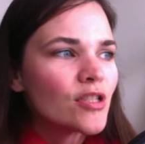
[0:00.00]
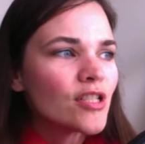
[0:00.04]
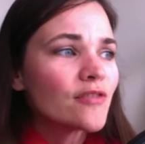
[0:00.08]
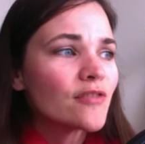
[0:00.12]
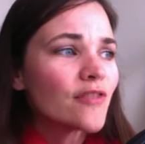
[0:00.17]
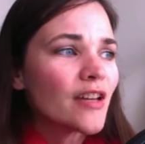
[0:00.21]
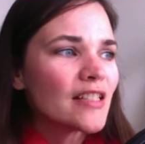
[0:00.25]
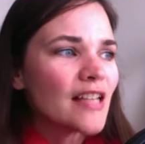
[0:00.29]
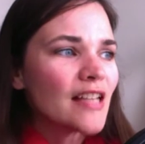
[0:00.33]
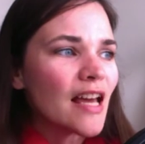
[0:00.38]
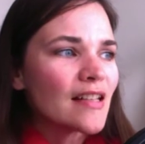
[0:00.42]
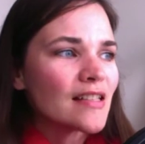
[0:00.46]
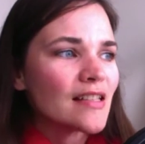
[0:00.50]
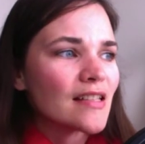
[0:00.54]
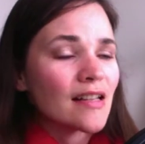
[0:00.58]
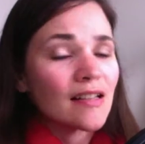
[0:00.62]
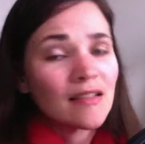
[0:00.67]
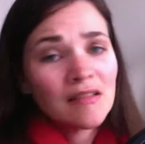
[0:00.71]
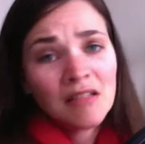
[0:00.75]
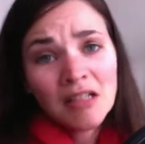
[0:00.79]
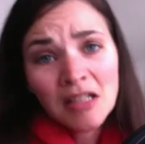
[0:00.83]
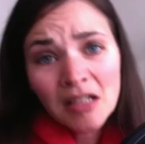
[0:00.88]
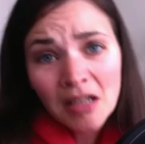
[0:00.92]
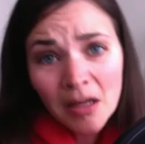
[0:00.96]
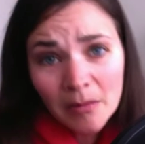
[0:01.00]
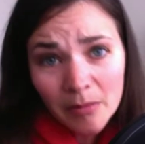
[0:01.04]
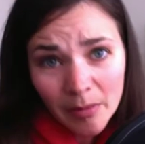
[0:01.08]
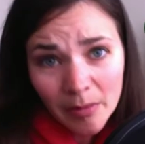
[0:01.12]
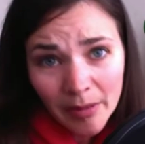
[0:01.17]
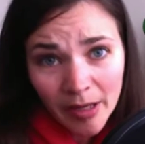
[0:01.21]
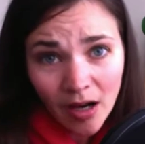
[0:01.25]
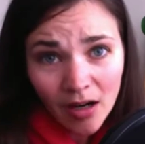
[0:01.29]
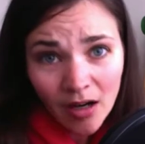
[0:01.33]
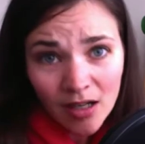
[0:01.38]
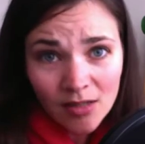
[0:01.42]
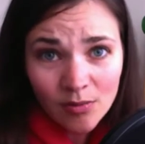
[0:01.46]
fantastic. I'm going to
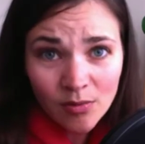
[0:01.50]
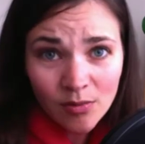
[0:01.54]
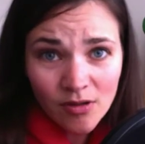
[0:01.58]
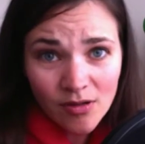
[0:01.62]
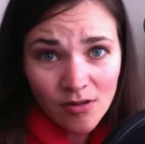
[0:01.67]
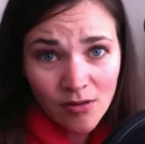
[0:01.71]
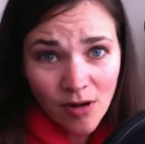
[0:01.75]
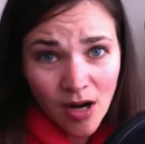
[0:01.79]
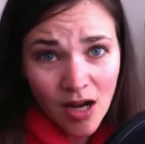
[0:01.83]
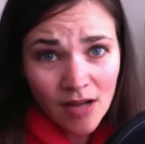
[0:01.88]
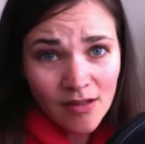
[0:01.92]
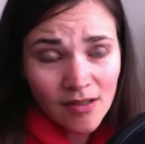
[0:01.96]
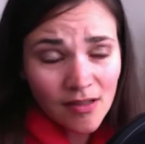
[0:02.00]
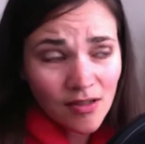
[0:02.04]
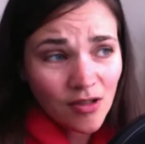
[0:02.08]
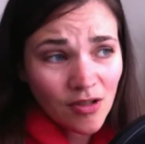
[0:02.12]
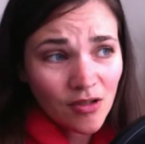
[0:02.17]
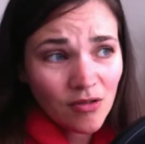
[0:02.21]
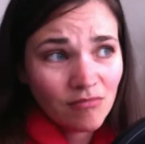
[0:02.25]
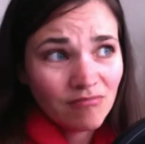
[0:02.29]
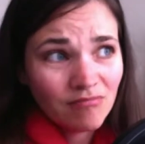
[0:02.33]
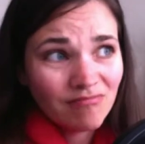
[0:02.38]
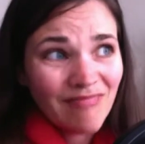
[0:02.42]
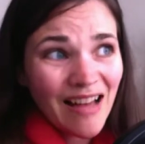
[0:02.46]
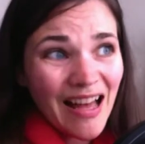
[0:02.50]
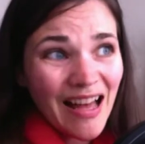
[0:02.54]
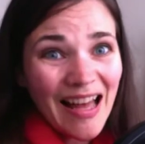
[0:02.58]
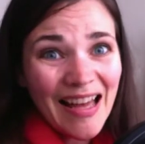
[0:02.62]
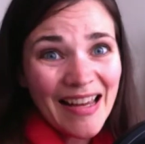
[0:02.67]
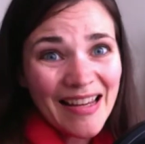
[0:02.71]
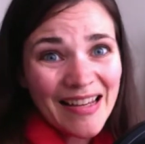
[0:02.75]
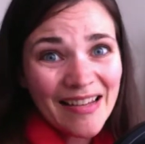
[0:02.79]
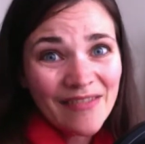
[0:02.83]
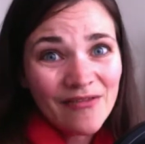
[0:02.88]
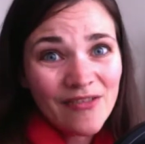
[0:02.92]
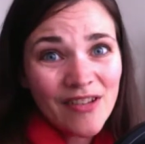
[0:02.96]
be honest with you guys, though.
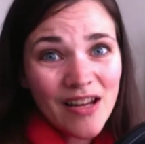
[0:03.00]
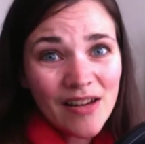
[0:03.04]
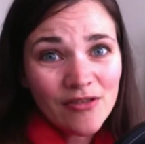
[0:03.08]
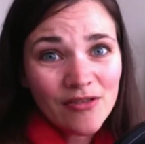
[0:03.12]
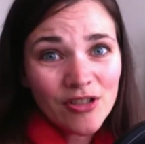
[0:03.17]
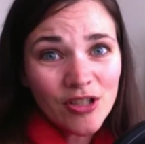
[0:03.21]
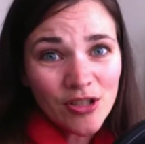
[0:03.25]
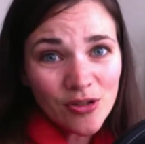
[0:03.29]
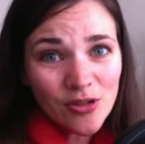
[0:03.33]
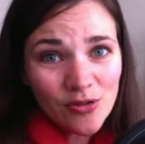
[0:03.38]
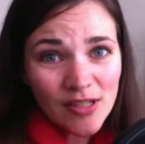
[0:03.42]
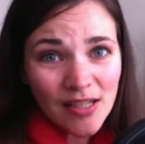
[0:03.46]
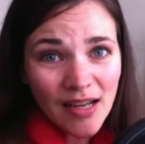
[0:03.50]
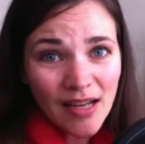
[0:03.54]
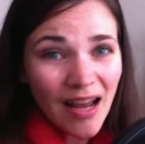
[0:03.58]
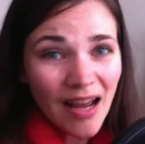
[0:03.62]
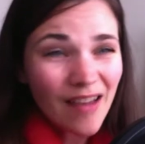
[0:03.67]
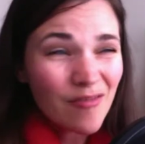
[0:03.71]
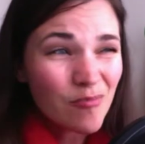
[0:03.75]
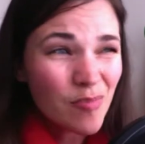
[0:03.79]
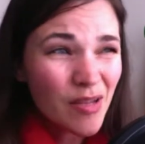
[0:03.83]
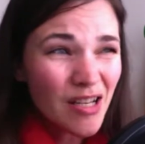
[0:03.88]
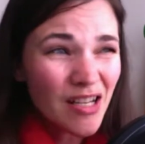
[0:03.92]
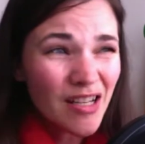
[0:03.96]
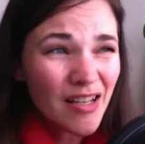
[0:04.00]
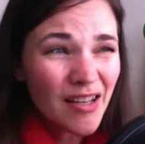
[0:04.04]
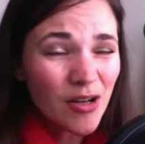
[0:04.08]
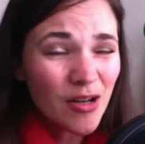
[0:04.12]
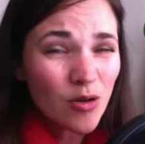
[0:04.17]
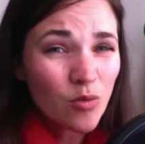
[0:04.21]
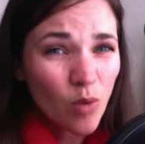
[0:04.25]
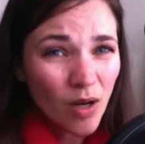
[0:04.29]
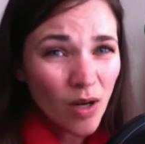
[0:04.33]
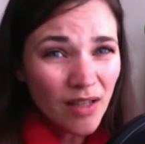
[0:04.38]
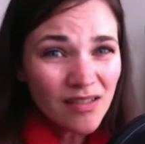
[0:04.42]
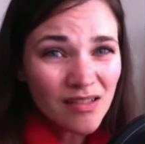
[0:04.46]
I've never used it. I've been in there
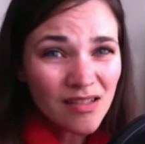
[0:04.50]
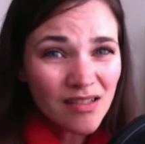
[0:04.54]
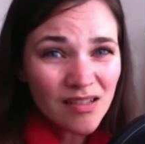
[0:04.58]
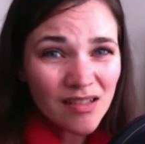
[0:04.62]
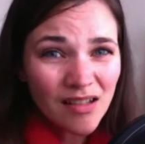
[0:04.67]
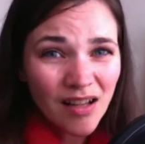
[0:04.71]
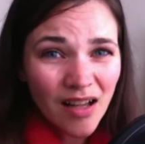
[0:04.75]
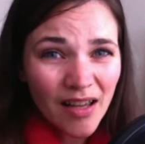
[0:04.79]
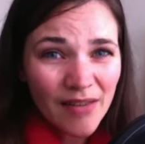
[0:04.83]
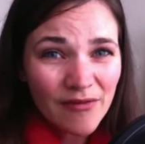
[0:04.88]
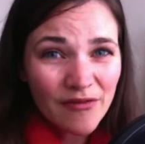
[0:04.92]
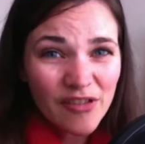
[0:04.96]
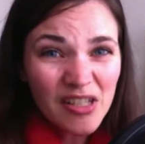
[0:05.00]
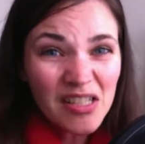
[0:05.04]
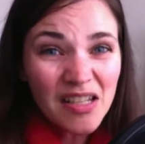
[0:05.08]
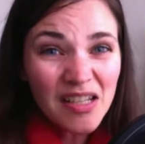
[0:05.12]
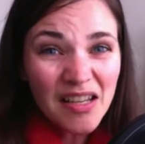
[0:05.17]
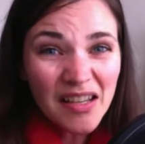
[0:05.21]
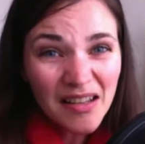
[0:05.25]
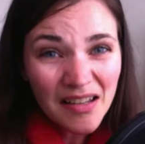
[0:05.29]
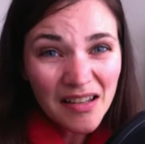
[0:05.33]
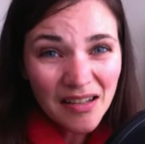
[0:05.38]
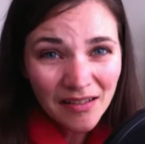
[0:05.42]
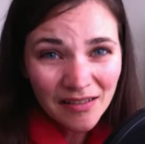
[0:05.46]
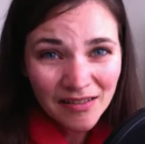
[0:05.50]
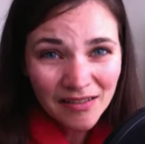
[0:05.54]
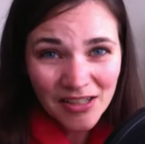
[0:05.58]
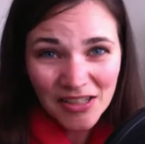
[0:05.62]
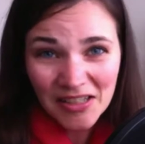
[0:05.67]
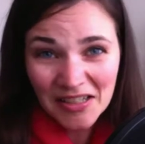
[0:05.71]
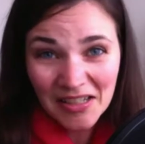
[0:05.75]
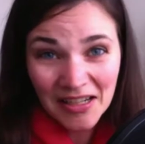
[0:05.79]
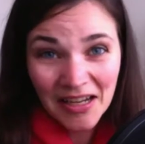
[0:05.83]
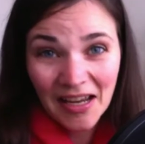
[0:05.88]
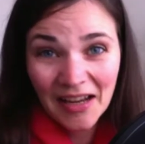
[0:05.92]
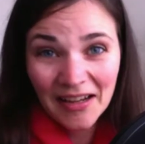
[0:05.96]
once. I visited
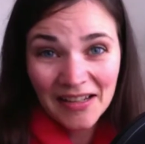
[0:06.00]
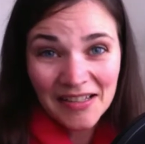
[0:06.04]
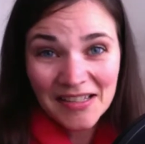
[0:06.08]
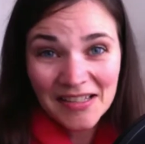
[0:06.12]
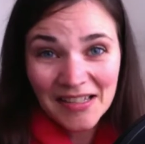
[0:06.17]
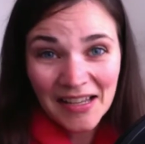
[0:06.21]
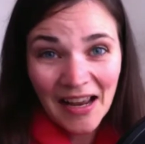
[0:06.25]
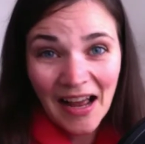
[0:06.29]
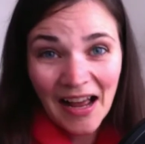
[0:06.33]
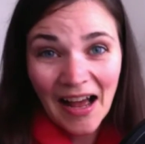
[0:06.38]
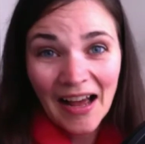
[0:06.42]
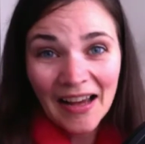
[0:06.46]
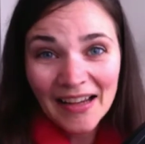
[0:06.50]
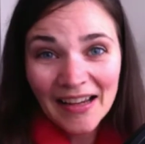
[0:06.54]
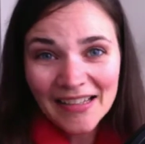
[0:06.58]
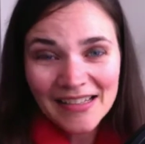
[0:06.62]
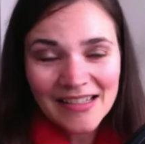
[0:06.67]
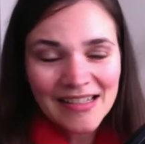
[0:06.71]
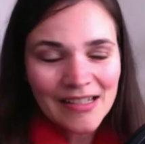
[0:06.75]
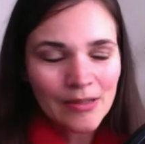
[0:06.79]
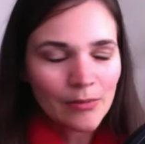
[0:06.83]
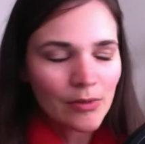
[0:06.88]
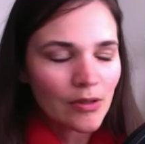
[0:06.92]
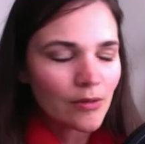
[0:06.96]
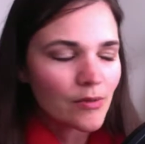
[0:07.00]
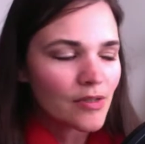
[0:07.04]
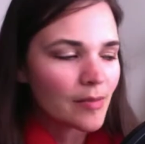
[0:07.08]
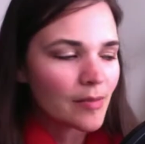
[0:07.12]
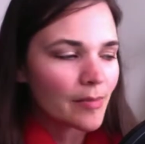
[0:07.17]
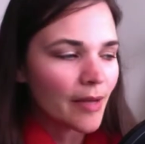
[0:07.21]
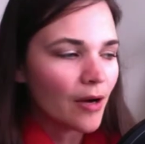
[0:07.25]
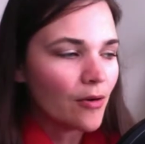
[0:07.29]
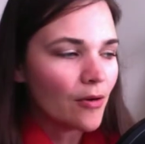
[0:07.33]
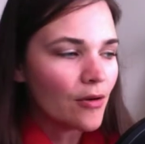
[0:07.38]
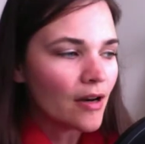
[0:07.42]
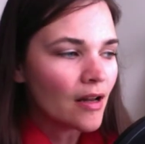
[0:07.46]
just to kind of say hi and see what it was
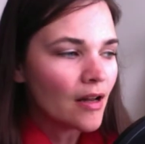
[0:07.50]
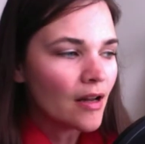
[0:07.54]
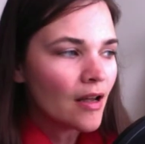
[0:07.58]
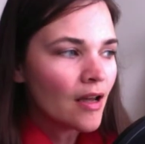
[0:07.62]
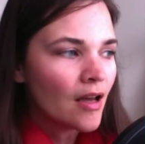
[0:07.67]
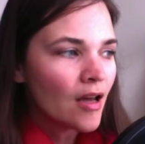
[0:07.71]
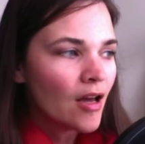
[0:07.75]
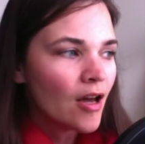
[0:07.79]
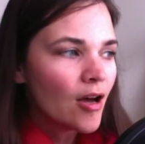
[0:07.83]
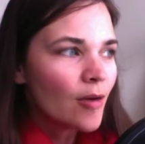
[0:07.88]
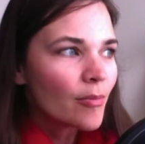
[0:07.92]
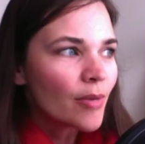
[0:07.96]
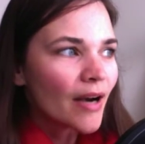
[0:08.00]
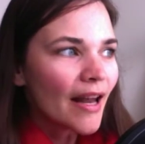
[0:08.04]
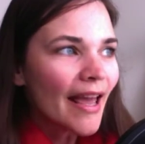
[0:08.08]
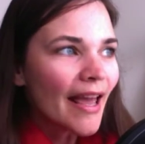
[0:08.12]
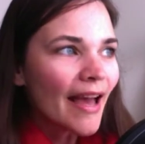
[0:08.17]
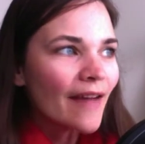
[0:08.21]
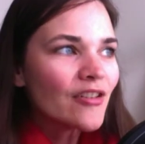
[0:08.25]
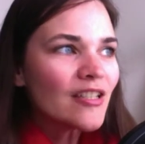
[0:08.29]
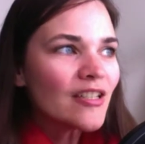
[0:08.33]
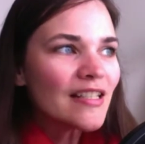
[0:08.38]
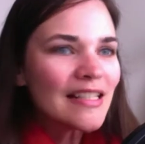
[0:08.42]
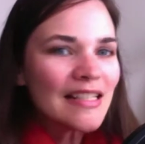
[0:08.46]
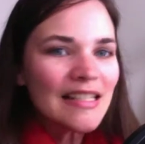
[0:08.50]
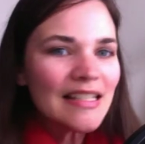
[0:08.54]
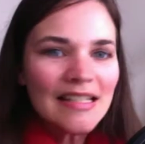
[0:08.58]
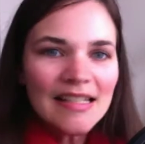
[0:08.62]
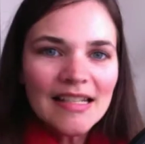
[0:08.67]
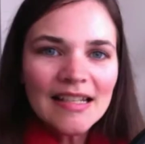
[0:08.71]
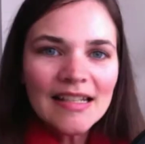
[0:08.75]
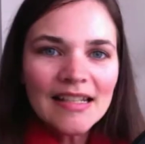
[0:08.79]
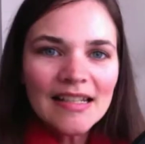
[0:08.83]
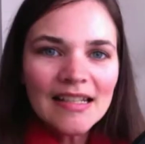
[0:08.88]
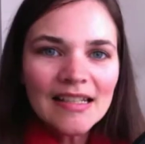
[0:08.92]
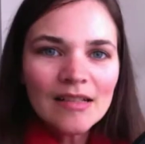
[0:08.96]
about, but I haven't
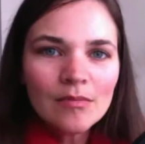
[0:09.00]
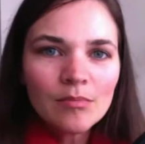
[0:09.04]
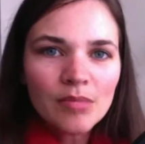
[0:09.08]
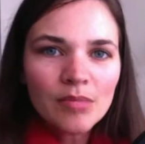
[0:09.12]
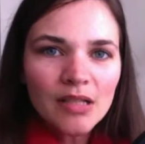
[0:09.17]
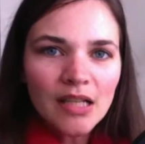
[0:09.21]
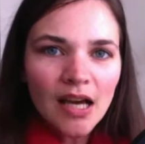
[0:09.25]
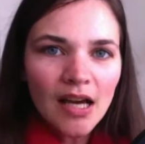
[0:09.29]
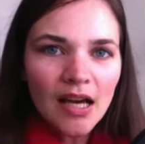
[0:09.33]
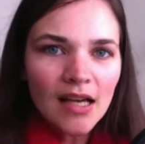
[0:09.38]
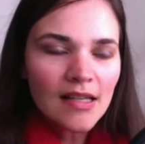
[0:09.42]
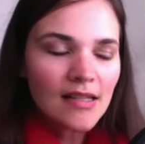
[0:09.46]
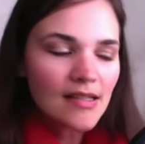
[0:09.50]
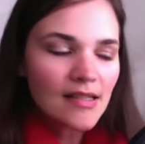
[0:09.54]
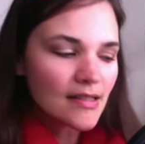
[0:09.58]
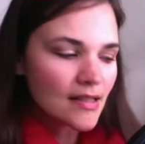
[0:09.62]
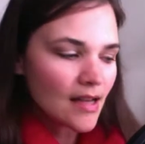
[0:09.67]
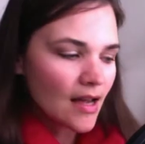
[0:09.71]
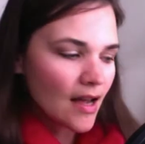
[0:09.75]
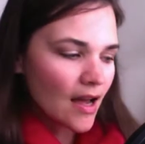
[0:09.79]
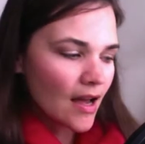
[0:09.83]
needed it because